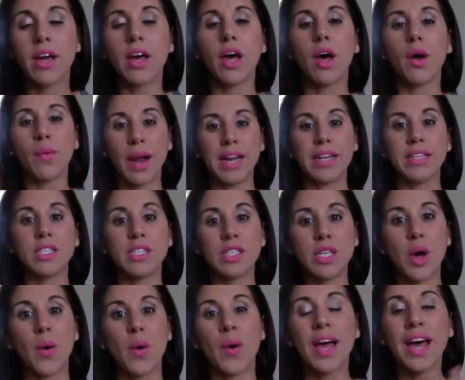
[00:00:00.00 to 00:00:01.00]
All right,
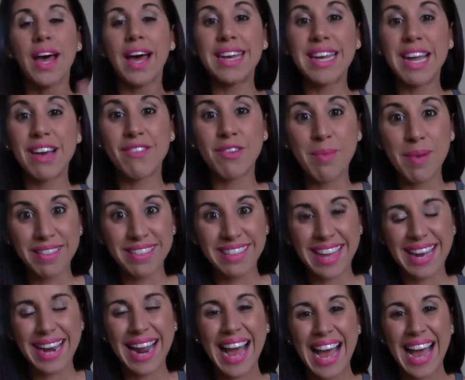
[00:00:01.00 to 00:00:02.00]
so enough about
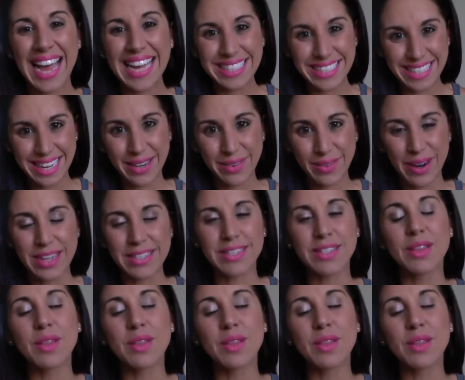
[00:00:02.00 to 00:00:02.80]
that. I digress.